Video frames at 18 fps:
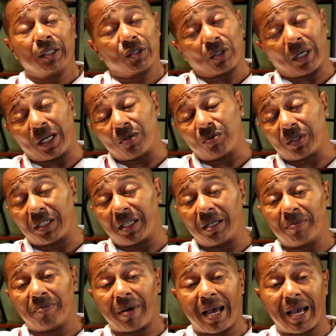So I was
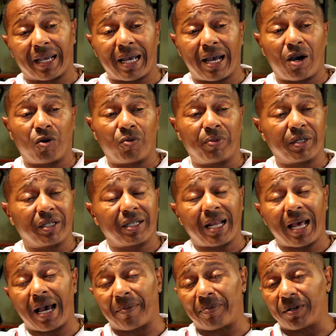getting back out, but
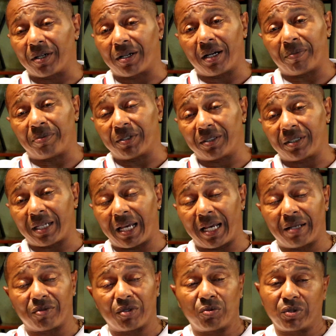it happened a couple of
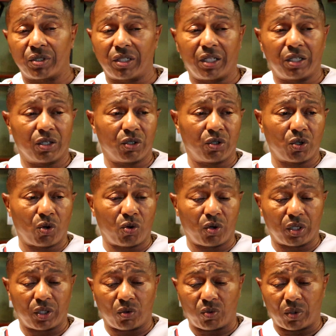times. It was getting
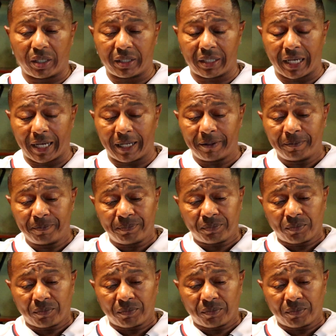annoying or whatnot.